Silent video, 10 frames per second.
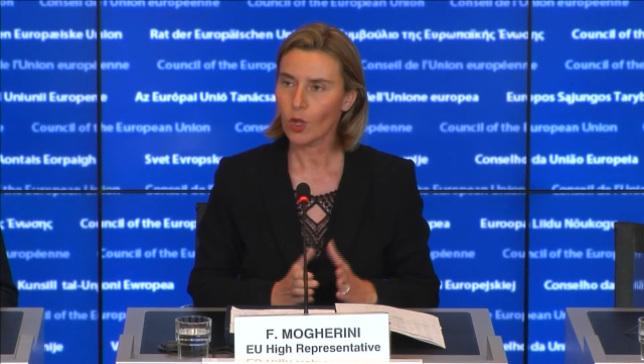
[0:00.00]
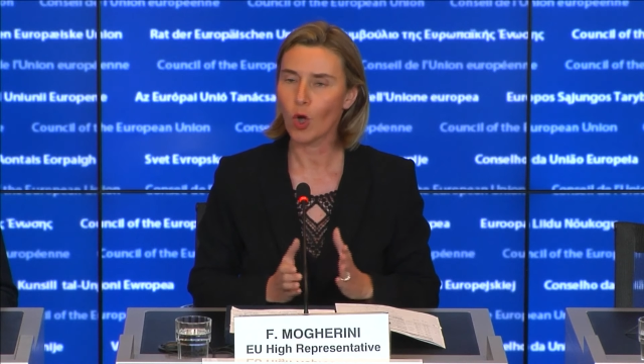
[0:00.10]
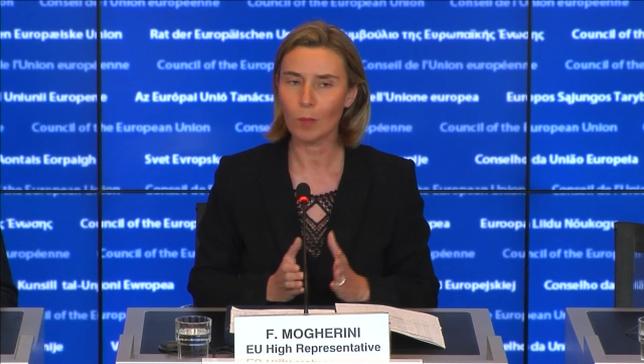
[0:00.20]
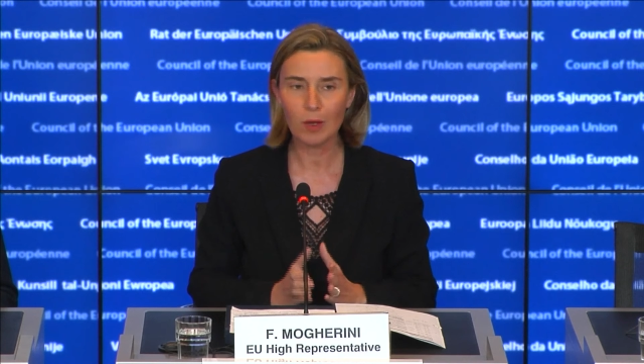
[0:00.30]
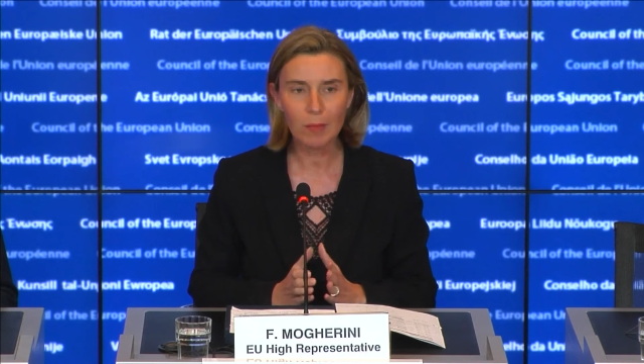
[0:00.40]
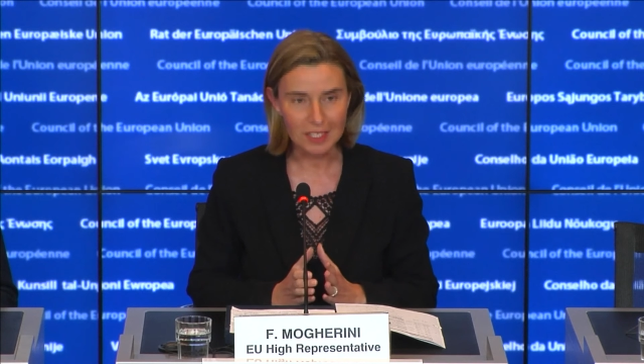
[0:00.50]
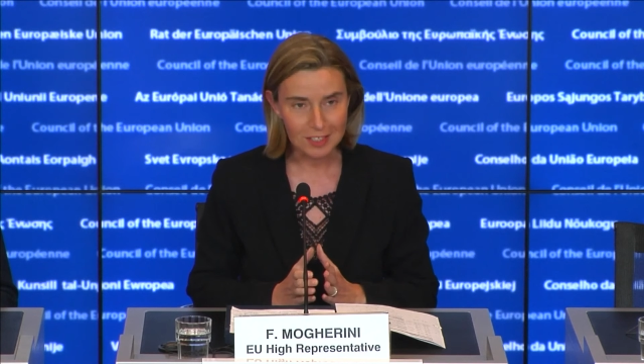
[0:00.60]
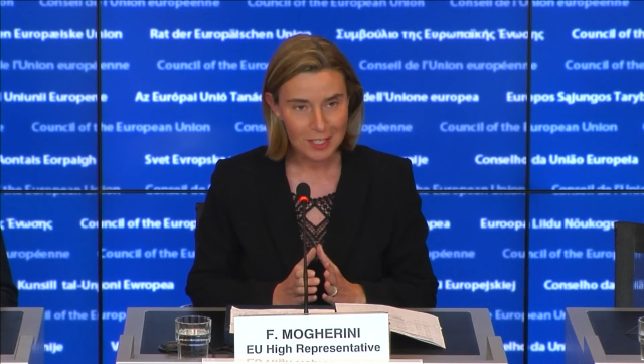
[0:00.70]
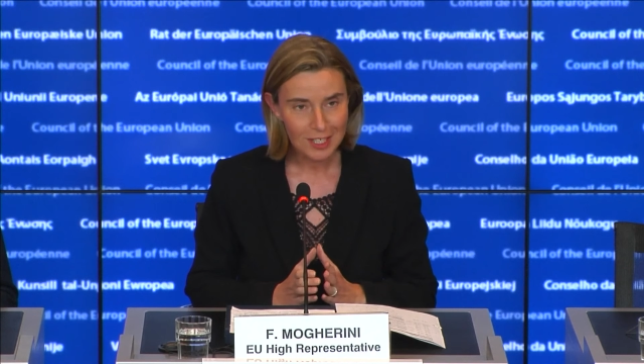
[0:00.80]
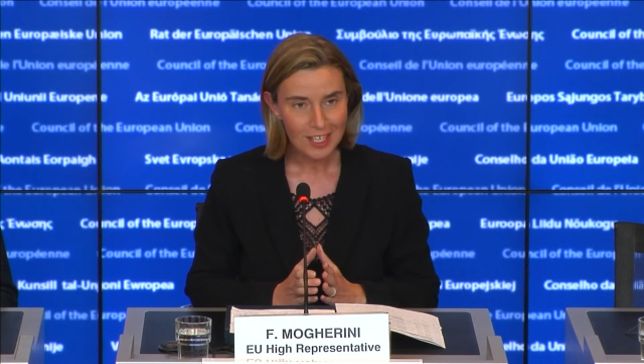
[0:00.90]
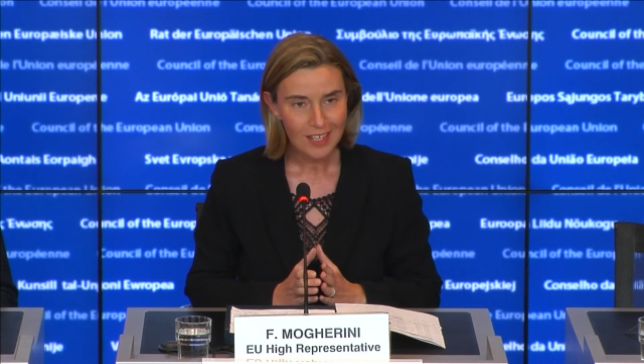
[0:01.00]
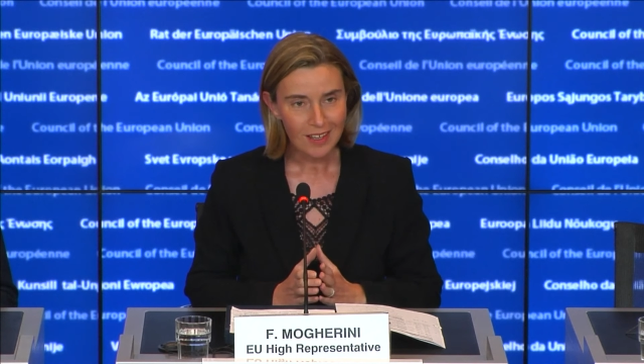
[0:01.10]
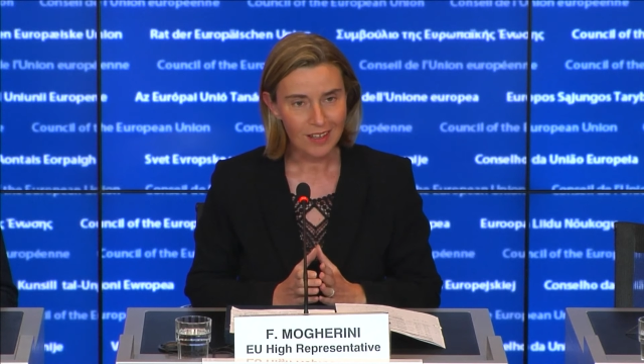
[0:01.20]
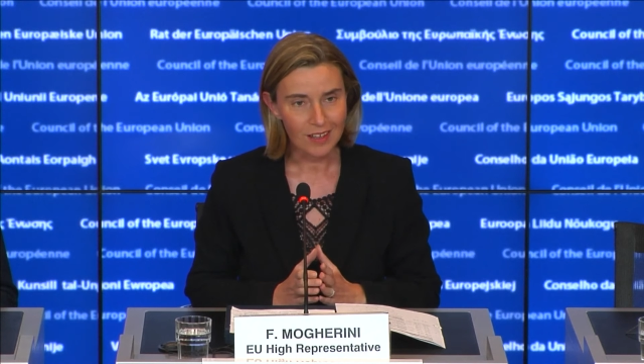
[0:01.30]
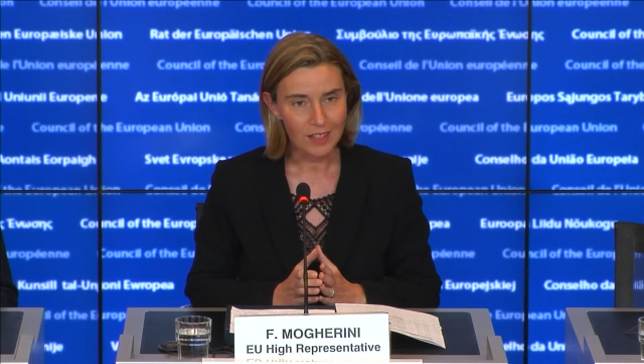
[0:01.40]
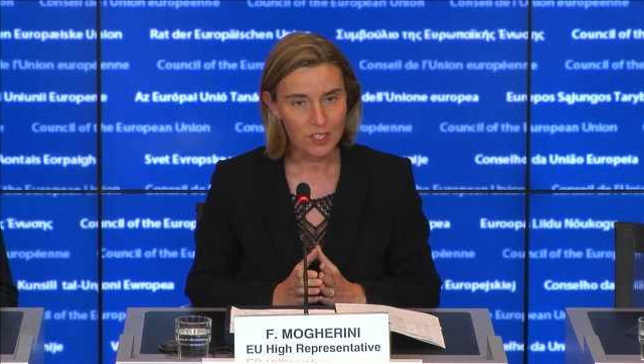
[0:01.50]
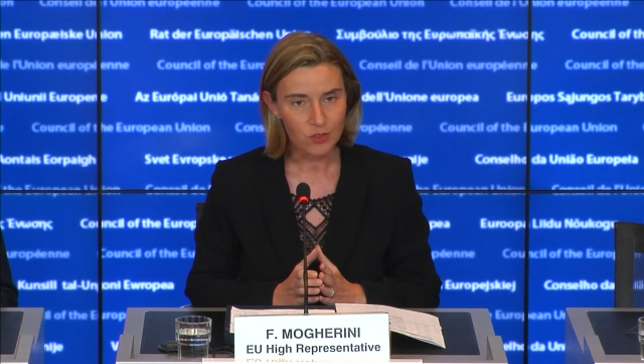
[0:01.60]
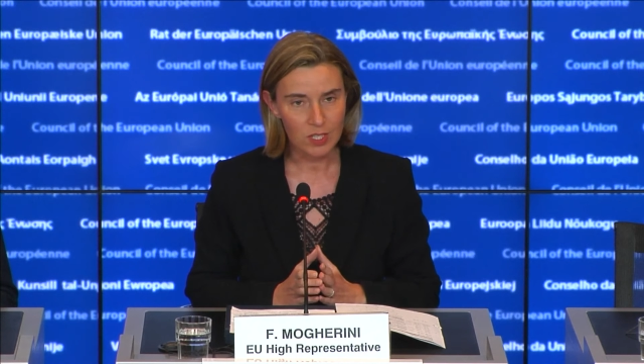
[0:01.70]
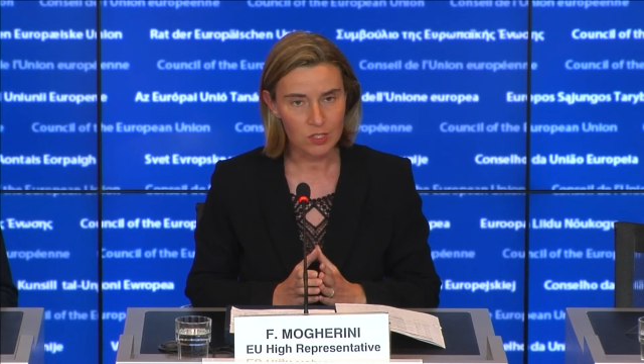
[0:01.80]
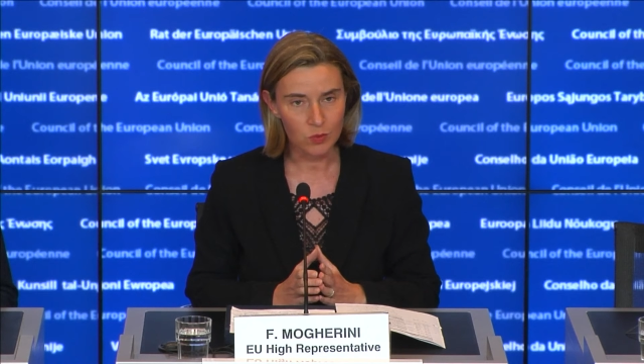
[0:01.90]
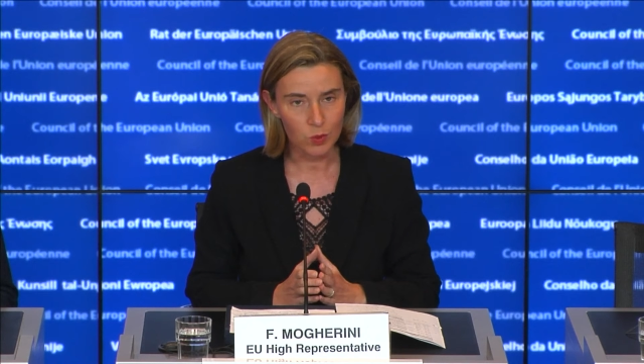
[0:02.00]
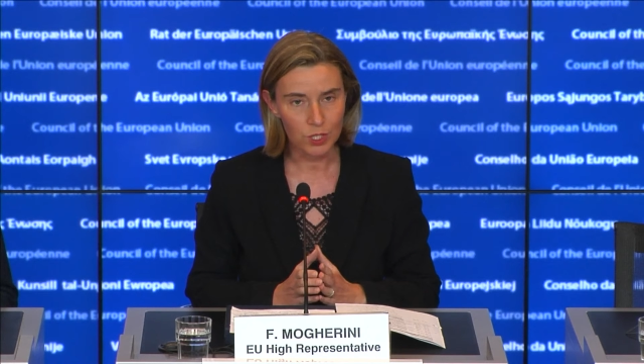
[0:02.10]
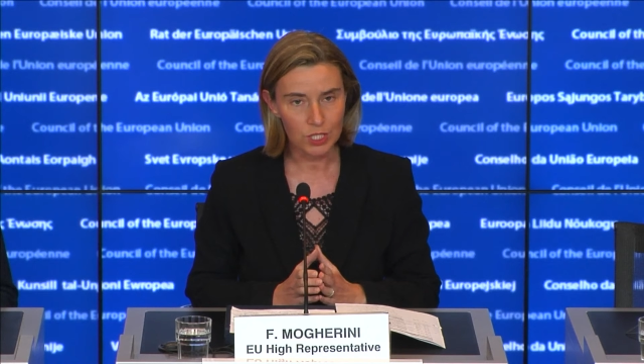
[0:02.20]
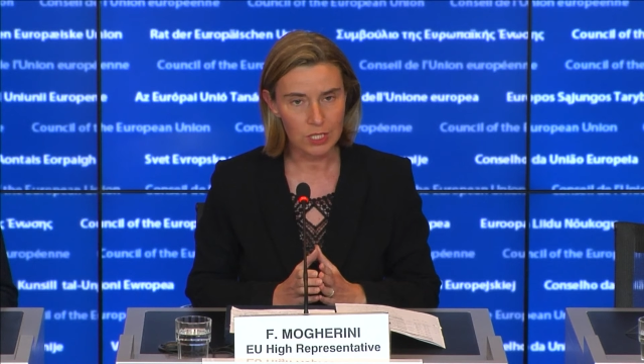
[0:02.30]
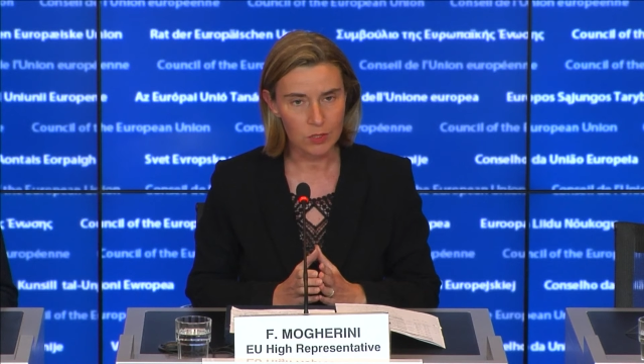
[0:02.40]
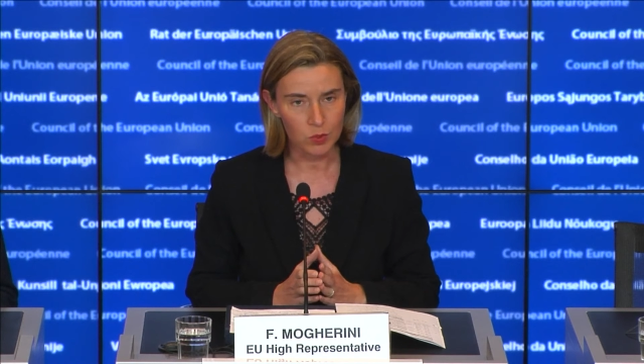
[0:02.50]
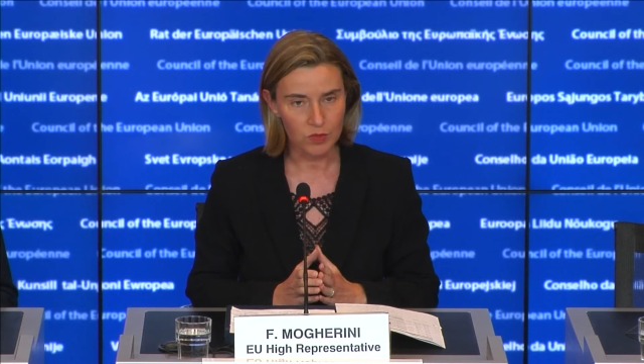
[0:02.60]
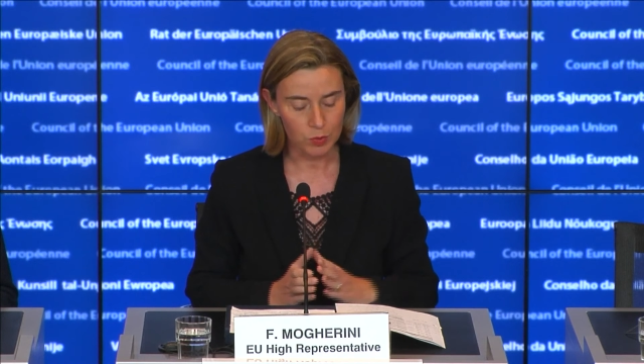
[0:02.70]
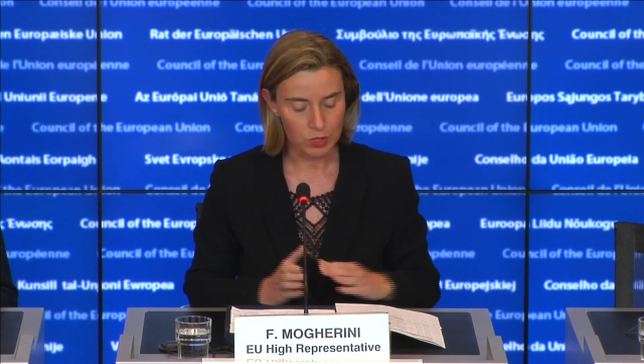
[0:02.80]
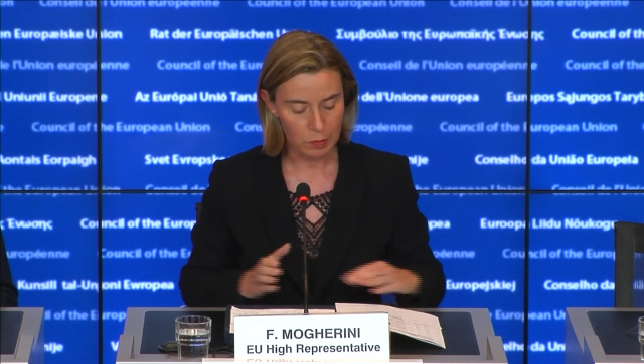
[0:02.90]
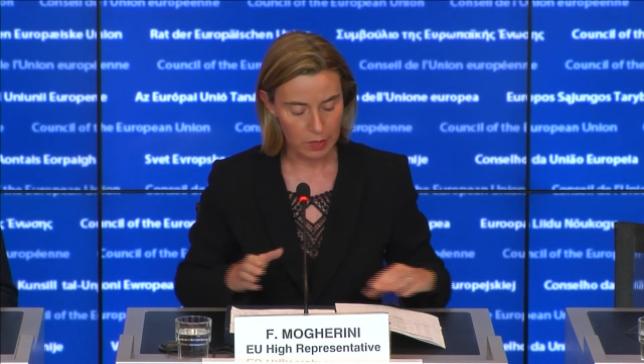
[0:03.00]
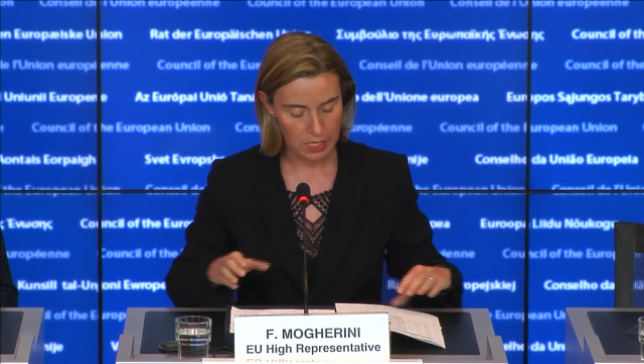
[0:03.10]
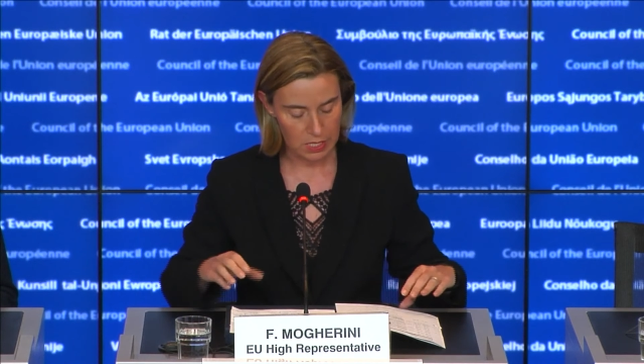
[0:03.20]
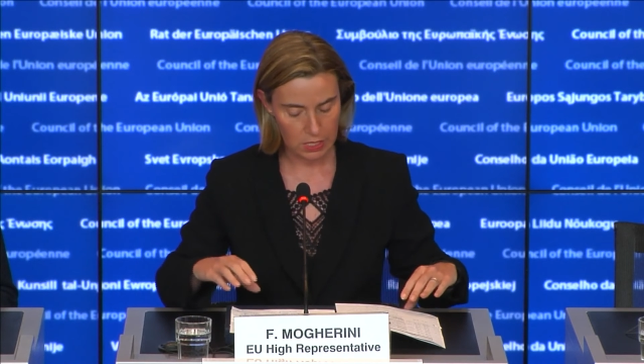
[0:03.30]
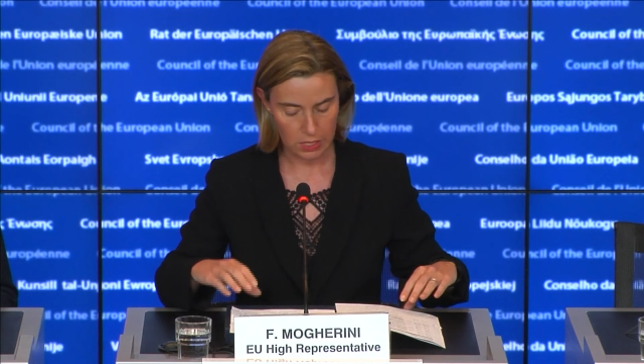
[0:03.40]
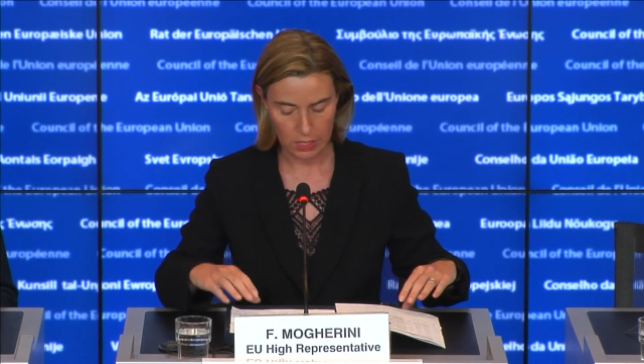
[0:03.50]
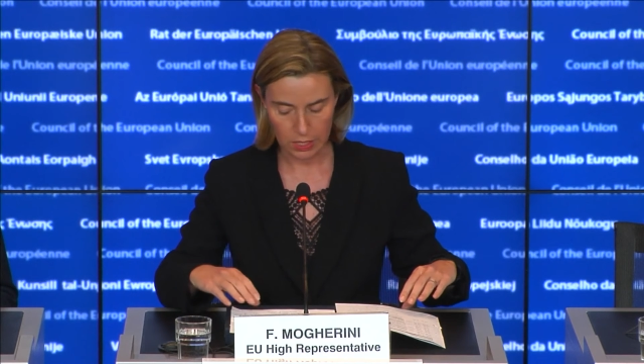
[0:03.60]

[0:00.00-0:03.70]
complement the strands of work that we have put in place